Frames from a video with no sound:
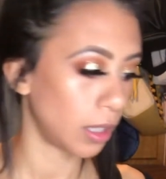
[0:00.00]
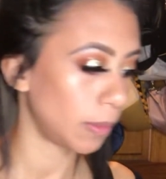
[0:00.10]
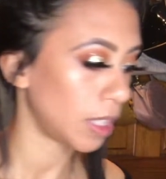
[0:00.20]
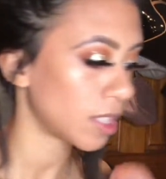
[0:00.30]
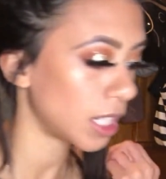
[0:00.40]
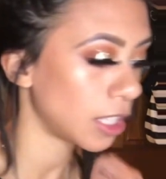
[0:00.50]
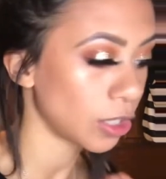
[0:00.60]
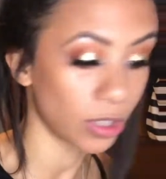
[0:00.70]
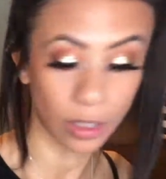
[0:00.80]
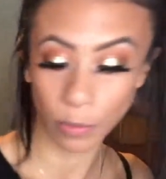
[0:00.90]
Listening
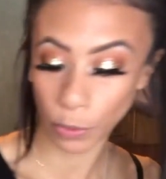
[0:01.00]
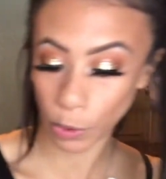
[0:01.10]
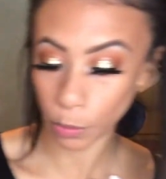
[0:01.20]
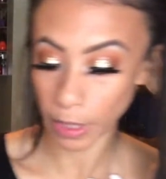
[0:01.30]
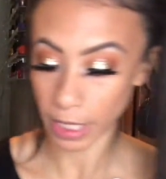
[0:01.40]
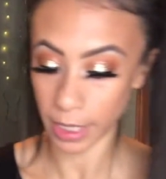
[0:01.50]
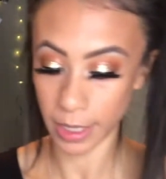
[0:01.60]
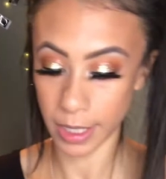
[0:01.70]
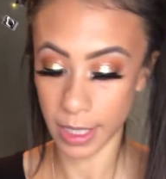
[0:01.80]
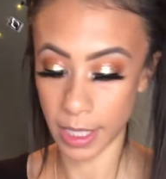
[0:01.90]
to some
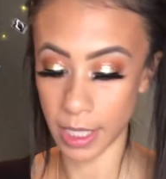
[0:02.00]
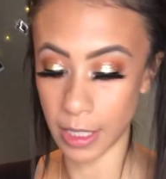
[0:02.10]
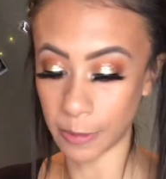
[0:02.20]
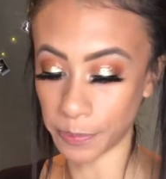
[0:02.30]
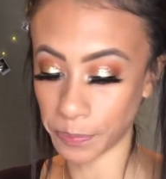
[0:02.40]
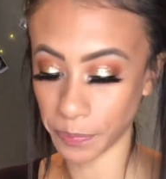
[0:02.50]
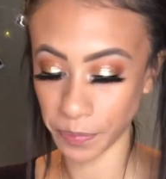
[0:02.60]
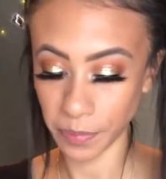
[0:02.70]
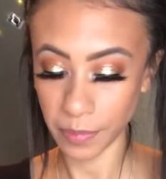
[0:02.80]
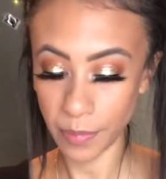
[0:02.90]
throwbacks.
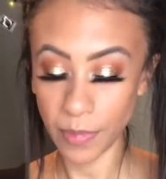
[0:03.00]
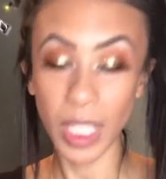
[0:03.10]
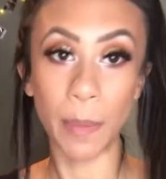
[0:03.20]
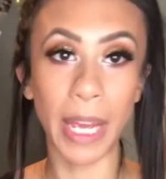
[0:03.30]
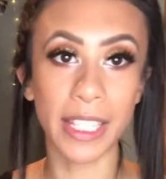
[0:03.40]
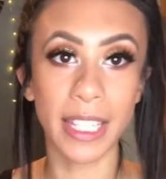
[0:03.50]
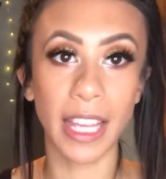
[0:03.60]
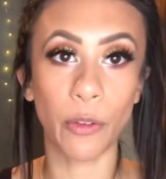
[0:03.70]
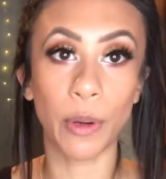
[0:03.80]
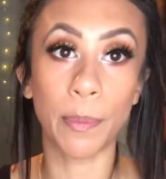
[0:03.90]
Back to
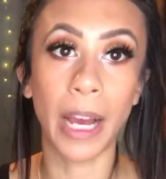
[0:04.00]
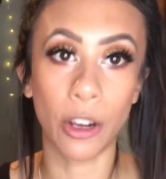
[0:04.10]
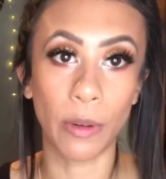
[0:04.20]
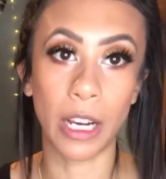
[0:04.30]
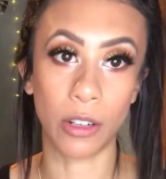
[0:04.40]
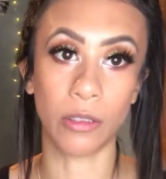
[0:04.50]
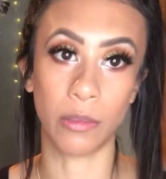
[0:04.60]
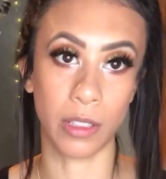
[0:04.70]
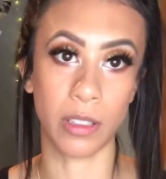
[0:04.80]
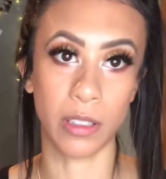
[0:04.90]
like when Bow Wow
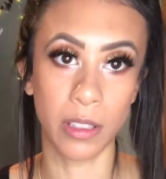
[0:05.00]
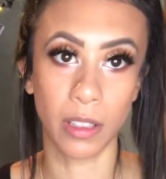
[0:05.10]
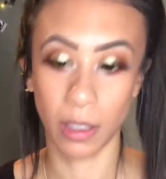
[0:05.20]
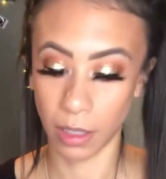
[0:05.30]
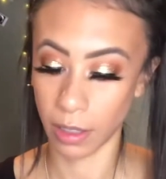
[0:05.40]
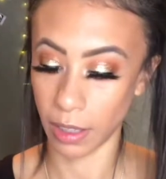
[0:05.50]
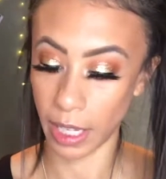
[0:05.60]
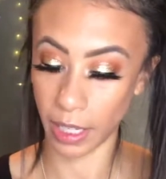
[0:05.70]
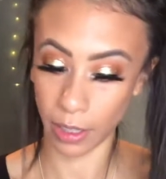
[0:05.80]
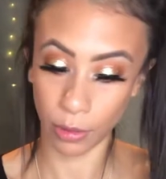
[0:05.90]
was
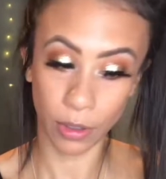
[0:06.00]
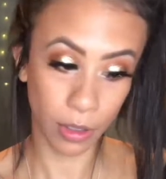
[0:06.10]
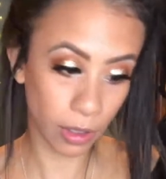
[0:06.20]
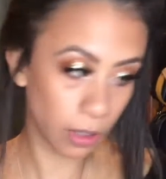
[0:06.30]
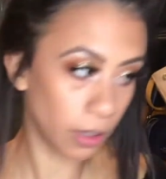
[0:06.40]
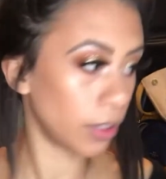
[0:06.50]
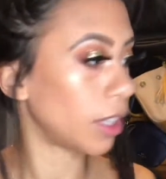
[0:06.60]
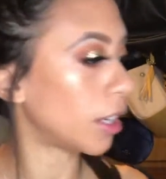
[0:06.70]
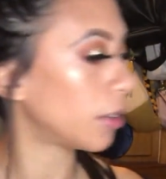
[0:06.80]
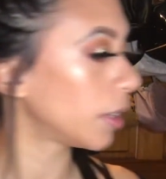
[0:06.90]
like, woo, you
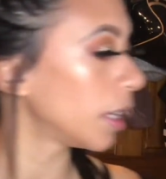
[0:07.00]
know.